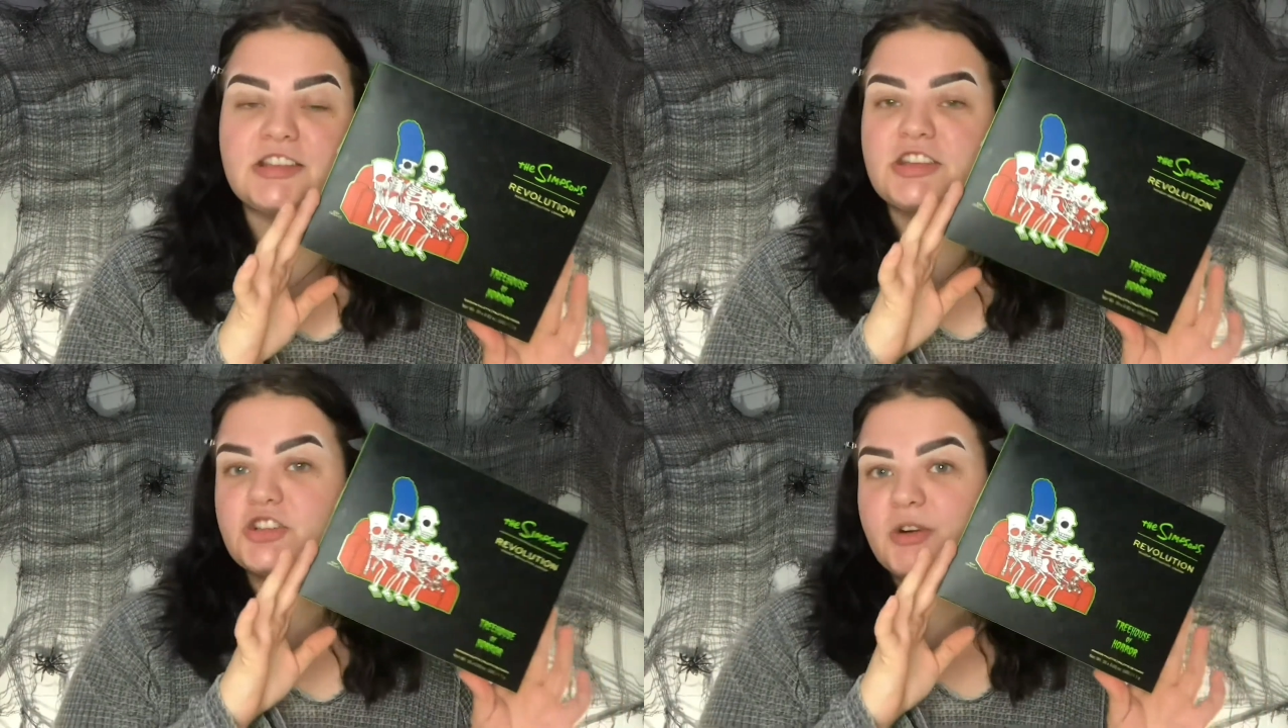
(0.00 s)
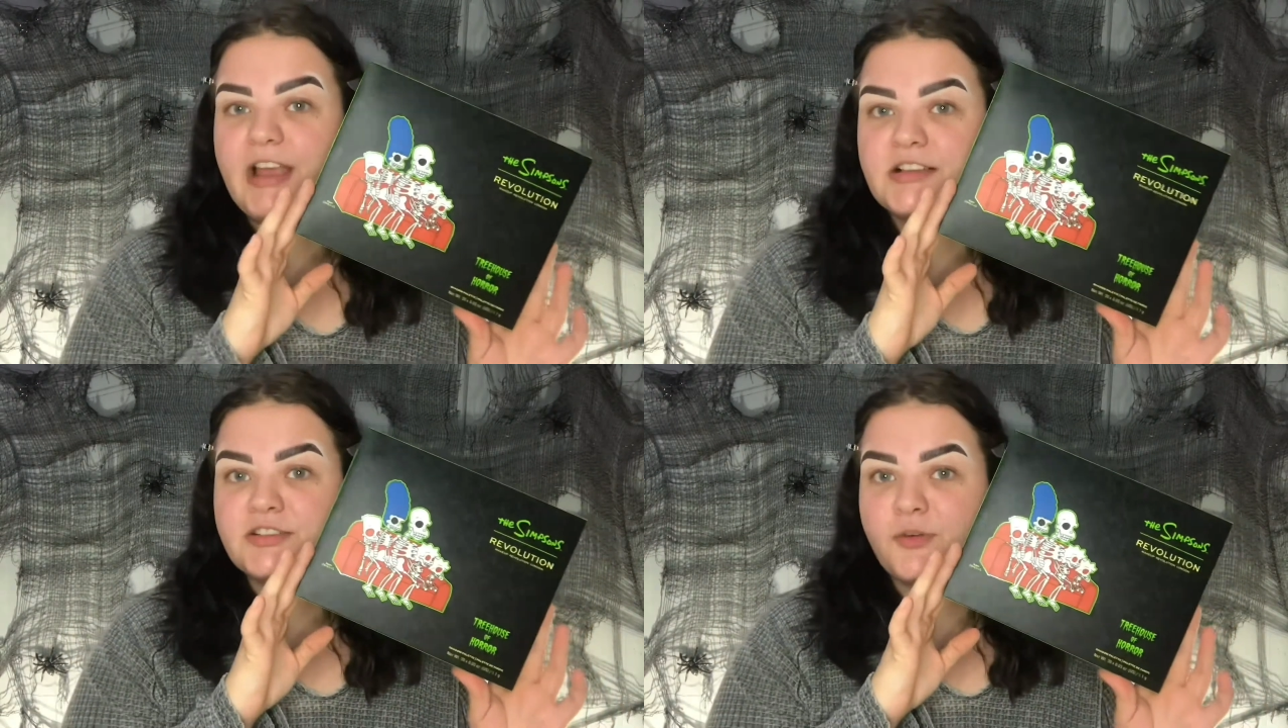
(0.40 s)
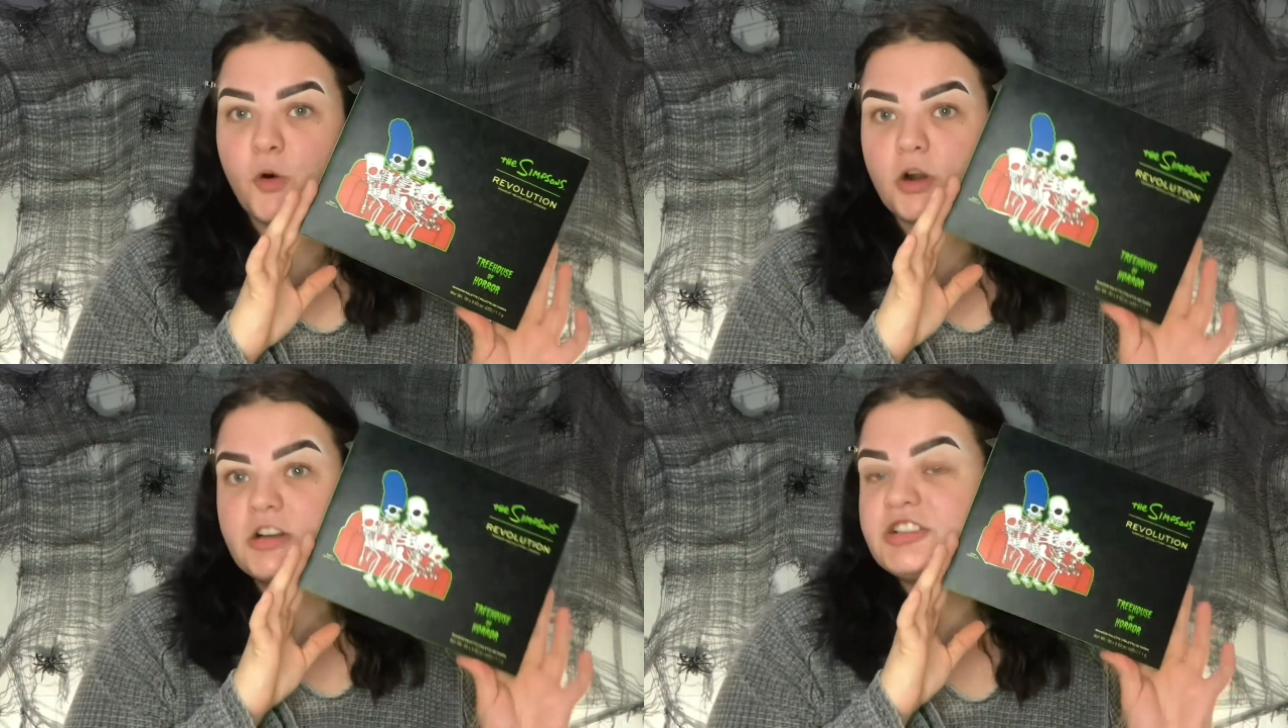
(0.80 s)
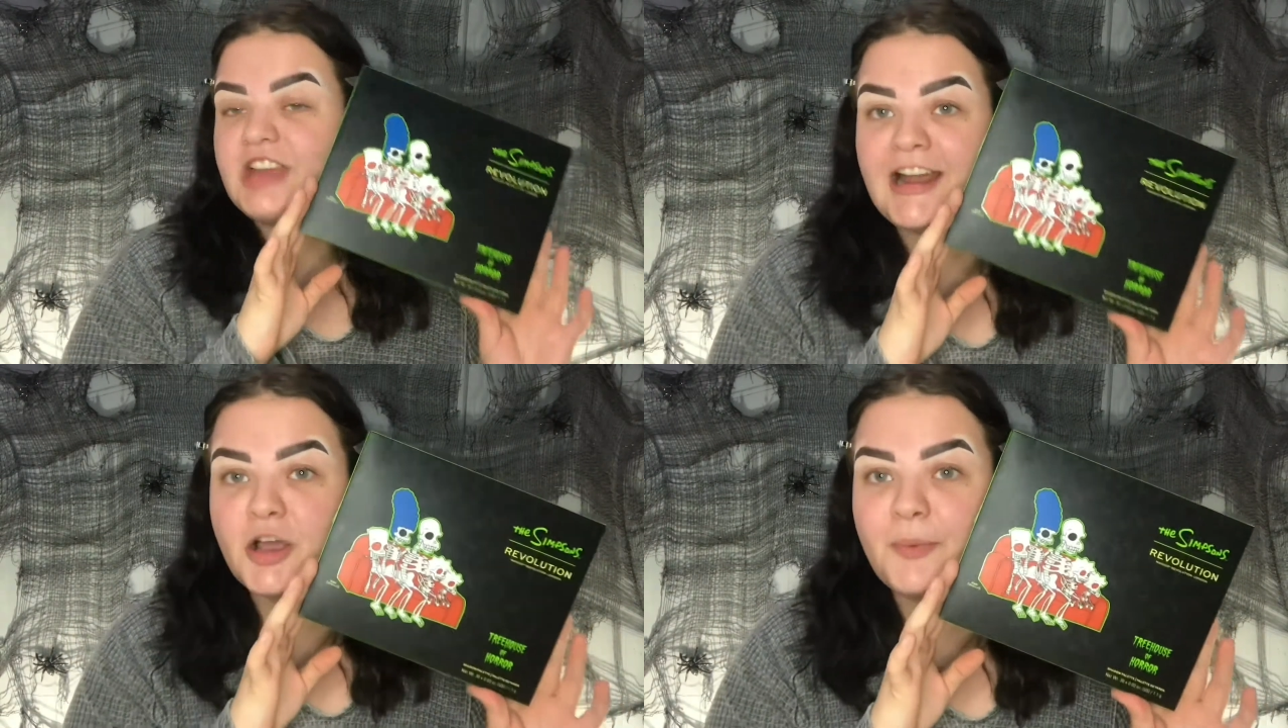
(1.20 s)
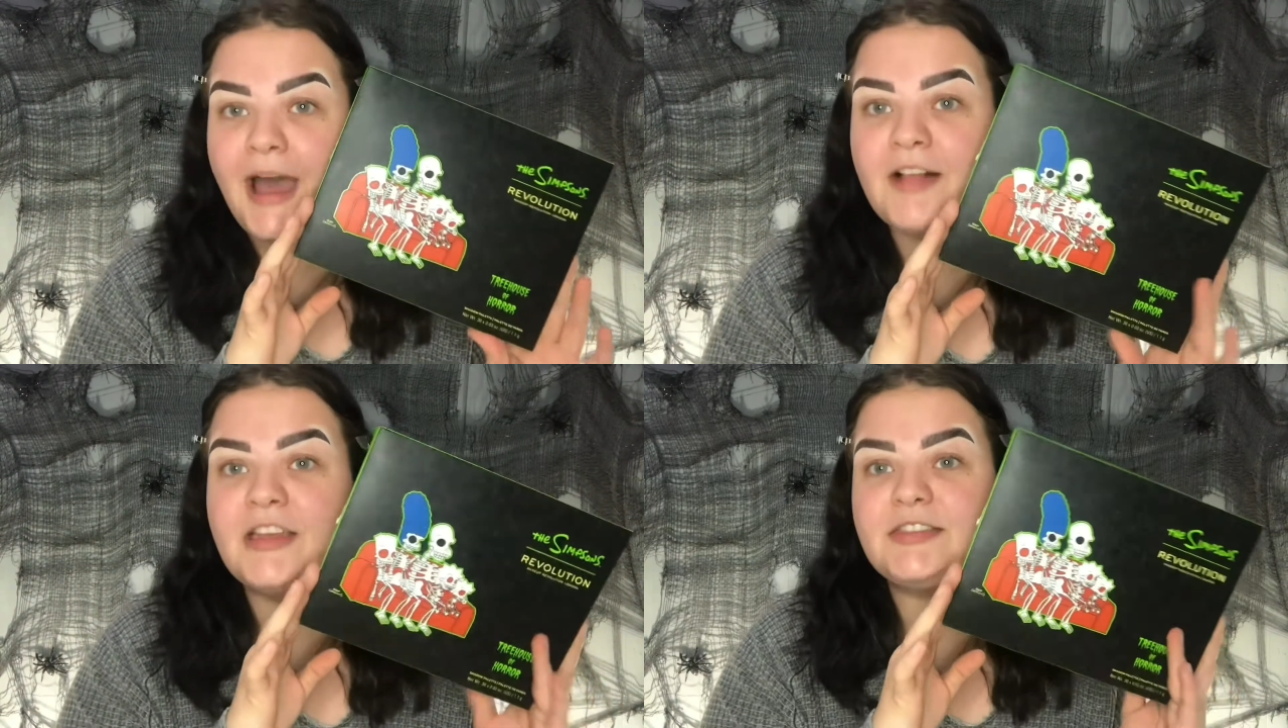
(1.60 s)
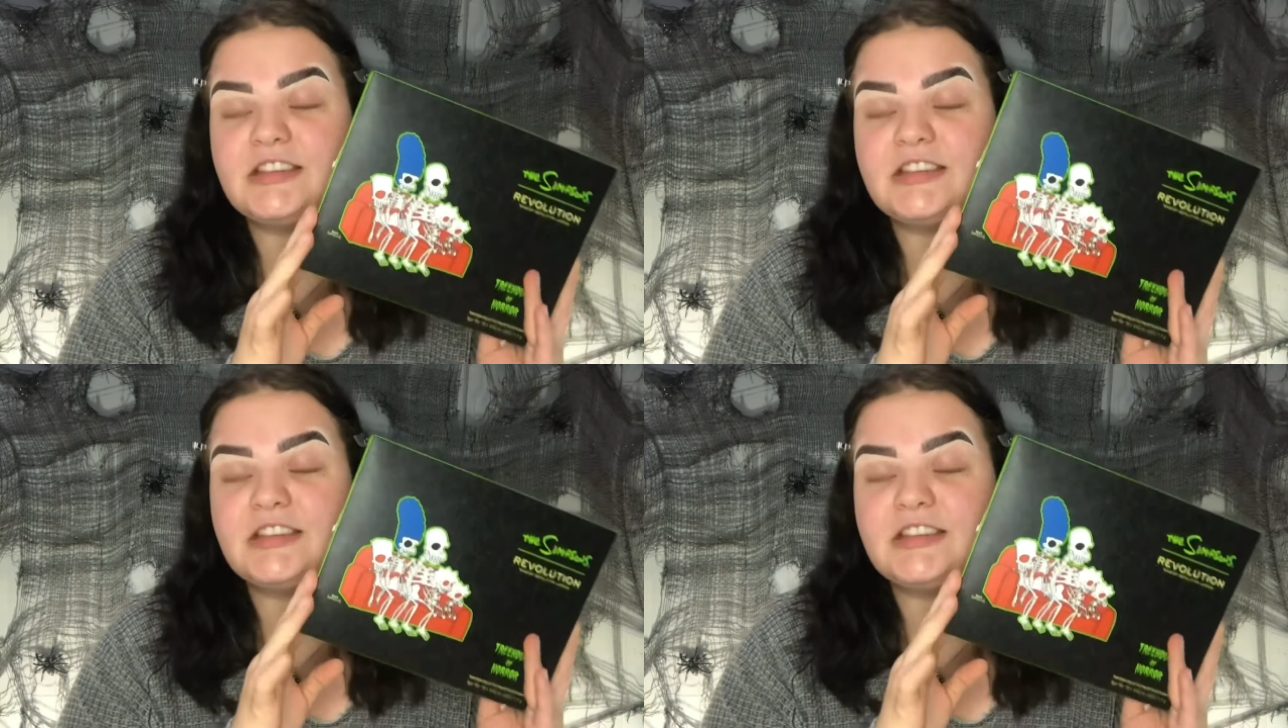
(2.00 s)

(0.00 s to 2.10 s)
the Treehouse of Horror shadow palette.